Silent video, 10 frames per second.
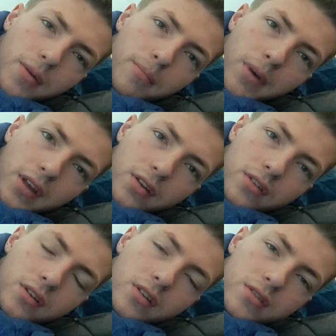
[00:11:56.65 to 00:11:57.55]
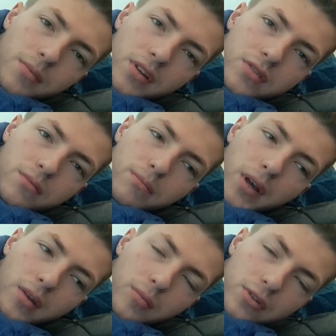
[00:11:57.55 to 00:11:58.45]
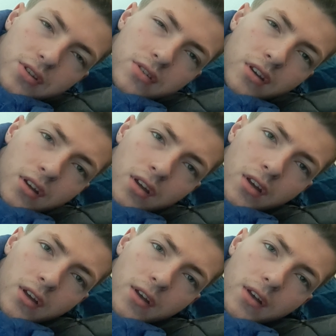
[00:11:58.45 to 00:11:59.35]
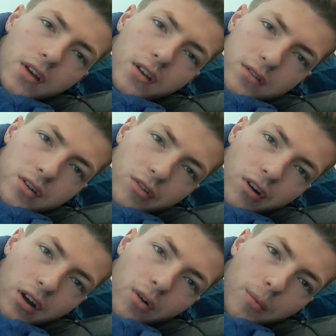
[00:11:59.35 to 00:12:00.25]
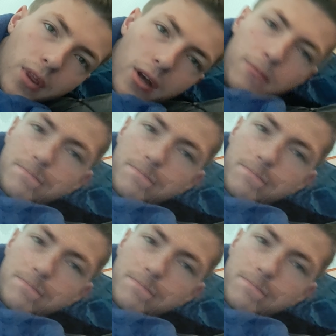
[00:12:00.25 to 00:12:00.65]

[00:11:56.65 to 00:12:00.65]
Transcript: bacon to make some bacon butties, so I'll crack on with that.